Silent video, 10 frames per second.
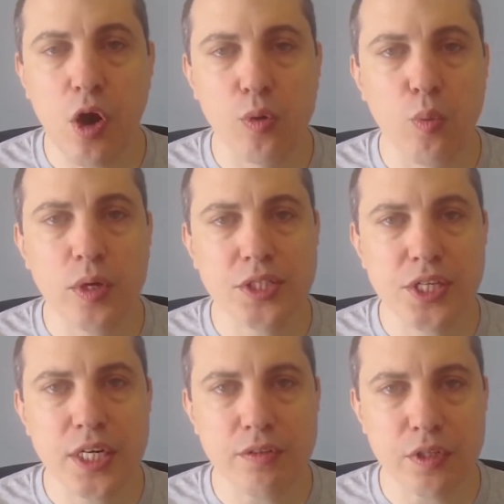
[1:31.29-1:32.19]
one
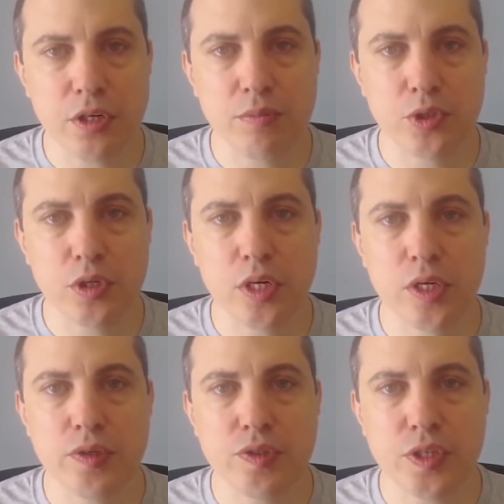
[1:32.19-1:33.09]
side of a
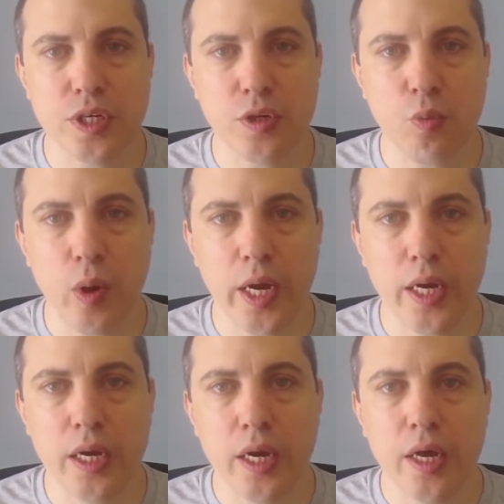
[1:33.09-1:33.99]
cryptocurrency in a
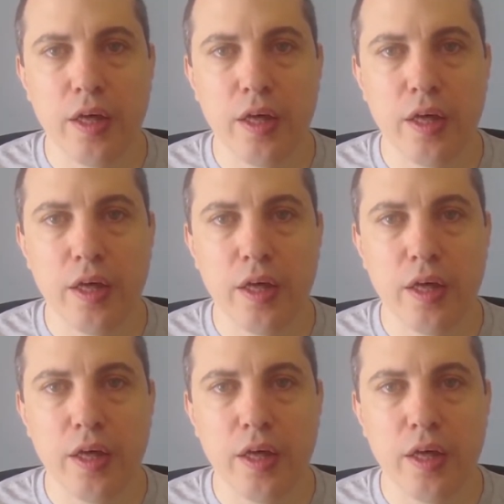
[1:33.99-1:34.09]
way